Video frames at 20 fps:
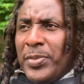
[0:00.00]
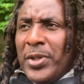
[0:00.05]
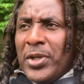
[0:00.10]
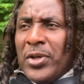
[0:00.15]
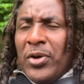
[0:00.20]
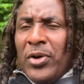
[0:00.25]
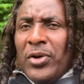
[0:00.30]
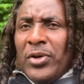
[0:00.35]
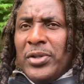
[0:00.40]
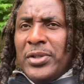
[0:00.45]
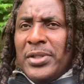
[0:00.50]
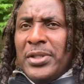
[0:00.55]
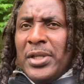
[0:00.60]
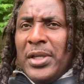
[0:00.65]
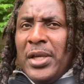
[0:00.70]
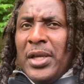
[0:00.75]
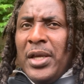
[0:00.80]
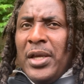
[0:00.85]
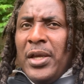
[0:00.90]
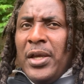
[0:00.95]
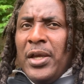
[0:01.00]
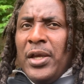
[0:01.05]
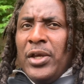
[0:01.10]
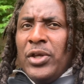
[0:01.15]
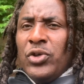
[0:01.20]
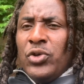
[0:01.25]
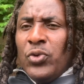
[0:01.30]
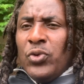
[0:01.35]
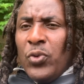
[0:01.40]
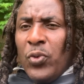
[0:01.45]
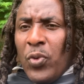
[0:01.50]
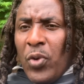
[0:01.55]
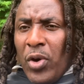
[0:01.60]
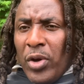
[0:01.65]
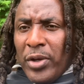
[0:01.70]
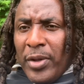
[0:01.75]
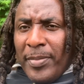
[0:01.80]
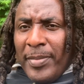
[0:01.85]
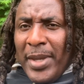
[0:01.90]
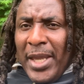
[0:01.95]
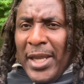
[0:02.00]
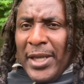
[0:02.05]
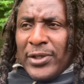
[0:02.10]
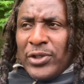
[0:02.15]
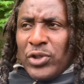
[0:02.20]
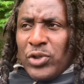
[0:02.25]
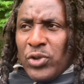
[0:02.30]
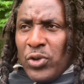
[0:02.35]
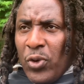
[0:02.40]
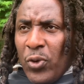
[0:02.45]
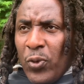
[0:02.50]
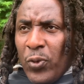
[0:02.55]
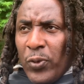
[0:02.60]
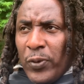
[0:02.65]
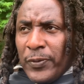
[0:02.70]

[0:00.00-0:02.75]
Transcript: because you want to make sure